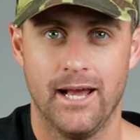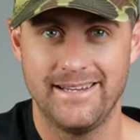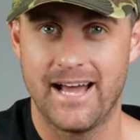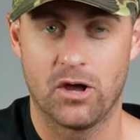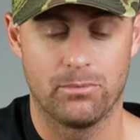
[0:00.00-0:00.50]

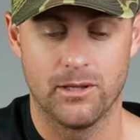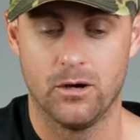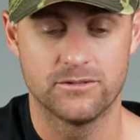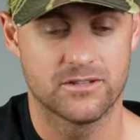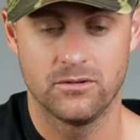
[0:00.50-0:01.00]
down
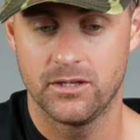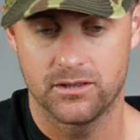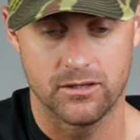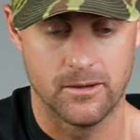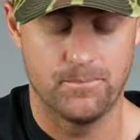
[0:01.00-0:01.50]
below, so you can
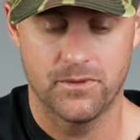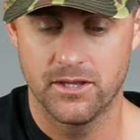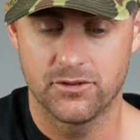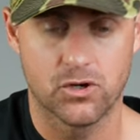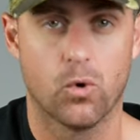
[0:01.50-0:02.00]
get
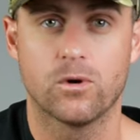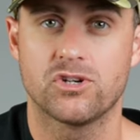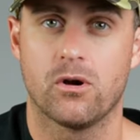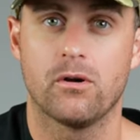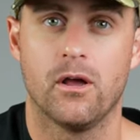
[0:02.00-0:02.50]
the chord
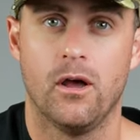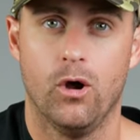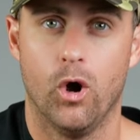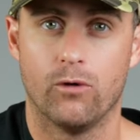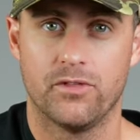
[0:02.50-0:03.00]
chart
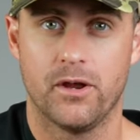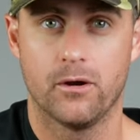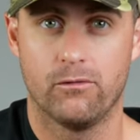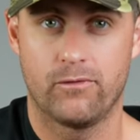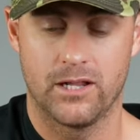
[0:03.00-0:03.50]
over
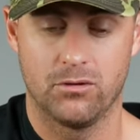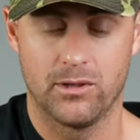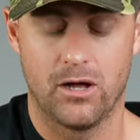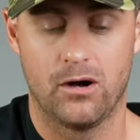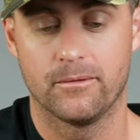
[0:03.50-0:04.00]
there to follow
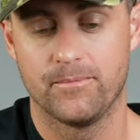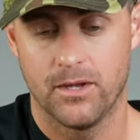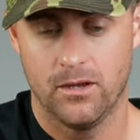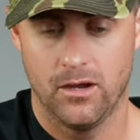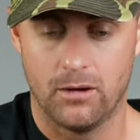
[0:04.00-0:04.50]
along,
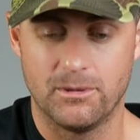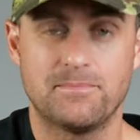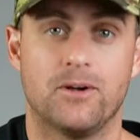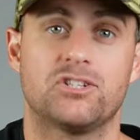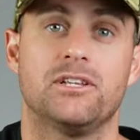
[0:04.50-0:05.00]

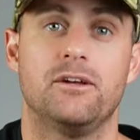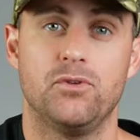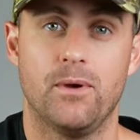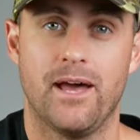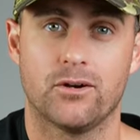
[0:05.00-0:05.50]
especially
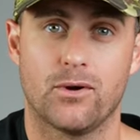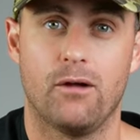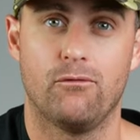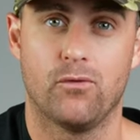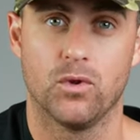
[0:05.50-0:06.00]
if you hang
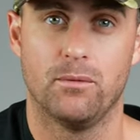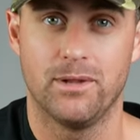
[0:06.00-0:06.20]
around for the